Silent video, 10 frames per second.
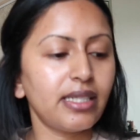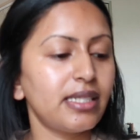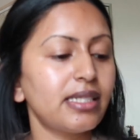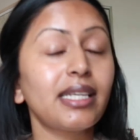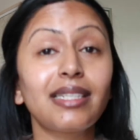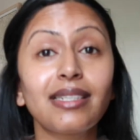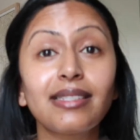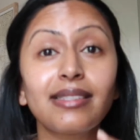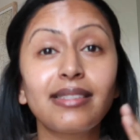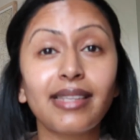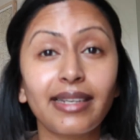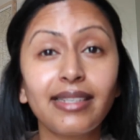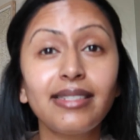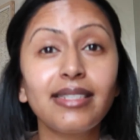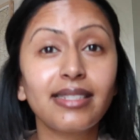It is like
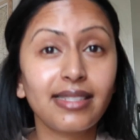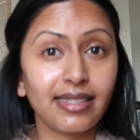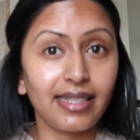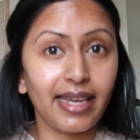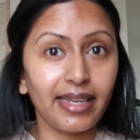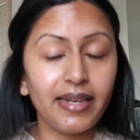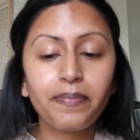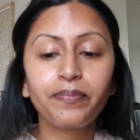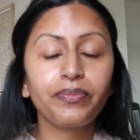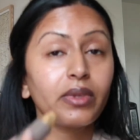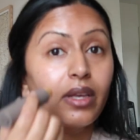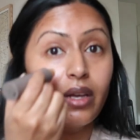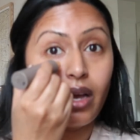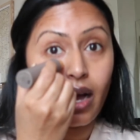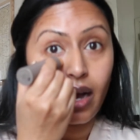second skin
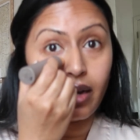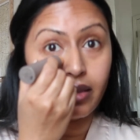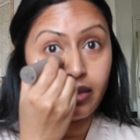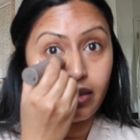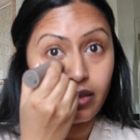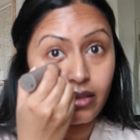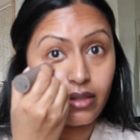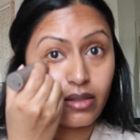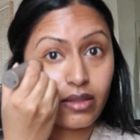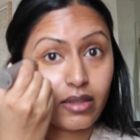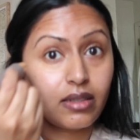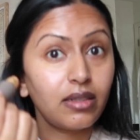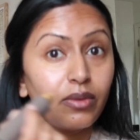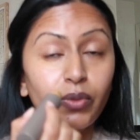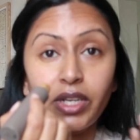on
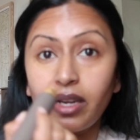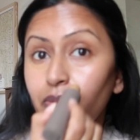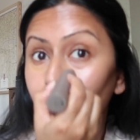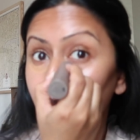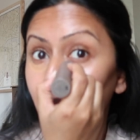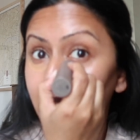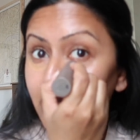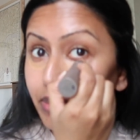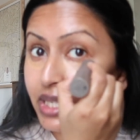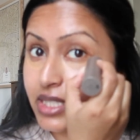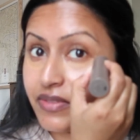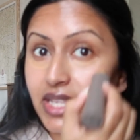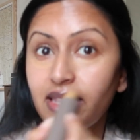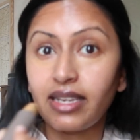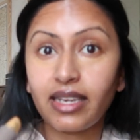once I blend
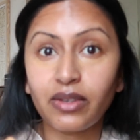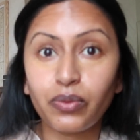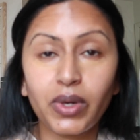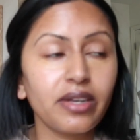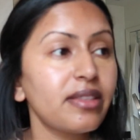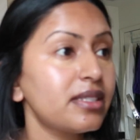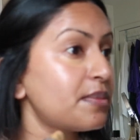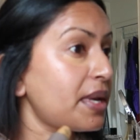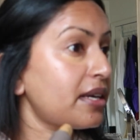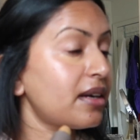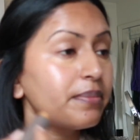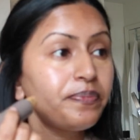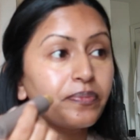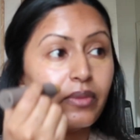everything and wear this makeup.